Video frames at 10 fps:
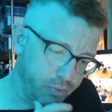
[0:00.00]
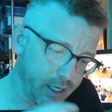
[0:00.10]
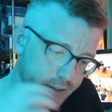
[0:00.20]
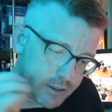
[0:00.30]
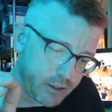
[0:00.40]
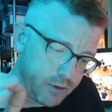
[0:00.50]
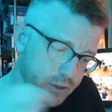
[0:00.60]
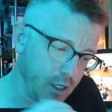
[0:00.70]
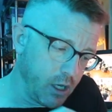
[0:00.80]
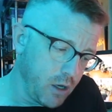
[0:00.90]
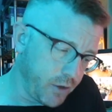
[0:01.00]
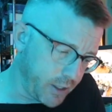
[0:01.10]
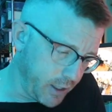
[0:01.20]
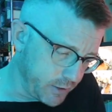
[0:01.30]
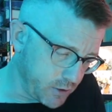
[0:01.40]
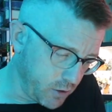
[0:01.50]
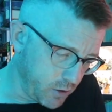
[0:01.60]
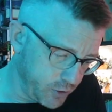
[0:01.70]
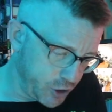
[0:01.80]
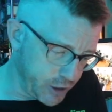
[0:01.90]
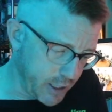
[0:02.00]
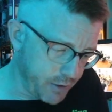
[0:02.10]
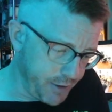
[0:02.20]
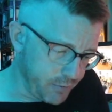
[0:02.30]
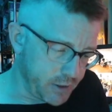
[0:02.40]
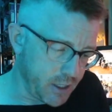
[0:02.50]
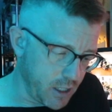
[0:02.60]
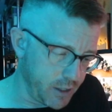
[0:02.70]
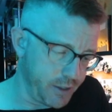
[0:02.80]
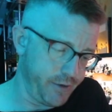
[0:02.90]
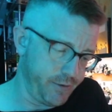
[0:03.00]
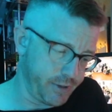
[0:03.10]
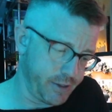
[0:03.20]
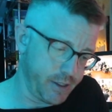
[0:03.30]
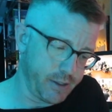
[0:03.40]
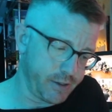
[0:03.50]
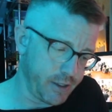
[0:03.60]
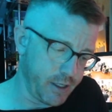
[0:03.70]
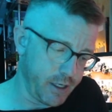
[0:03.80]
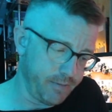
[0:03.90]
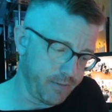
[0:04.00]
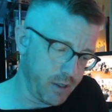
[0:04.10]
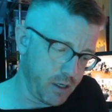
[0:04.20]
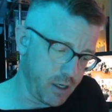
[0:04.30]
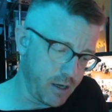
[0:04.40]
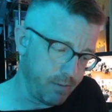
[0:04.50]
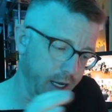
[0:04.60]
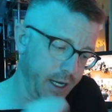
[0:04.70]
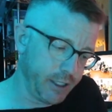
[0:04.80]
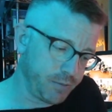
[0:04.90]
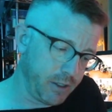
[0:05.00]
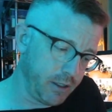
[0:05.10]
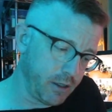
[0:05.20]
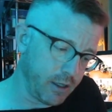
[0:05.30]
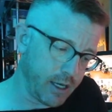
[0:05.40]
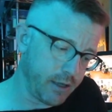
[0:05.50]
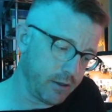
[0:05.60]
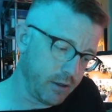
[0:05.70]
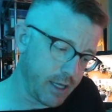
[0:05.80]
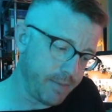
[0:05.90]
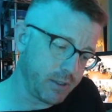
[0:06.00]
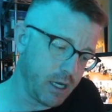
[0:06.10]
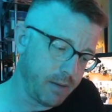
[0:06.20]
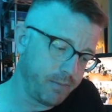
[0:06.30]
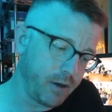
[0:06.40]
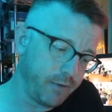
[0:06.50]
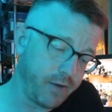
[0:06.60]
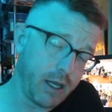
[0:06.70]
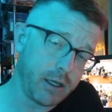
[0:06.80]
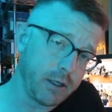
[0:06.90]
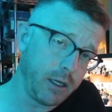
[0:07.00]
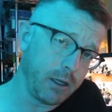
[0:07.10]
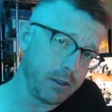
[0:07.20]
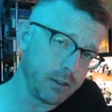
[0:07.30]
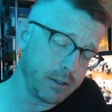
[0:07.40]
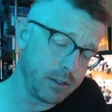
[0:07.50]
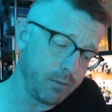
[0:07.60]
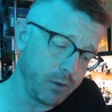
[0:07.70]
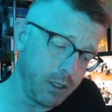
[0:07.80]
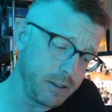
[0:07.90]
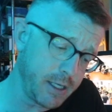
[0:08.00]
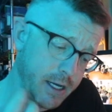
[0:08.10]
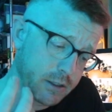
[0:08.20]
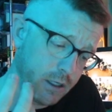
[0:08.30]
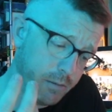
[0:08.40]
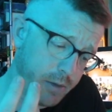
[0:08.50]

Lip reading: the plastic use. Okay, so Jerry Rotondo says, on my HP laptop fan cleaning and disassembly, he's asking